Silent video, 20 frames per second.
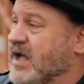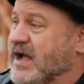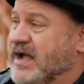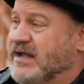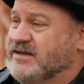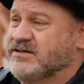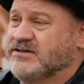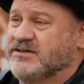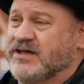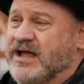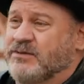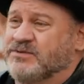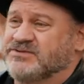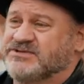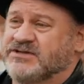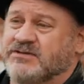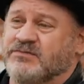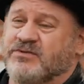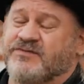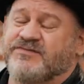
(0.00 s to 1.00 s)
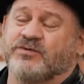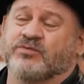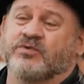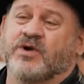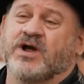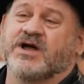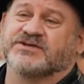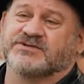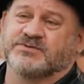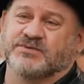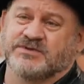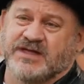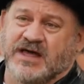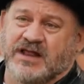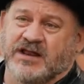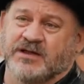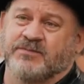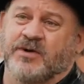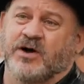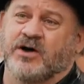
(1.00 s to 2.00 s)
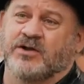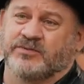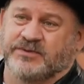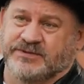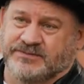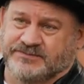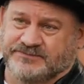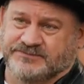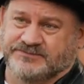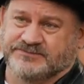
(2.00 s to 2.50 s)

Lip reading: I was in the movie Rust with Alec Baldwin.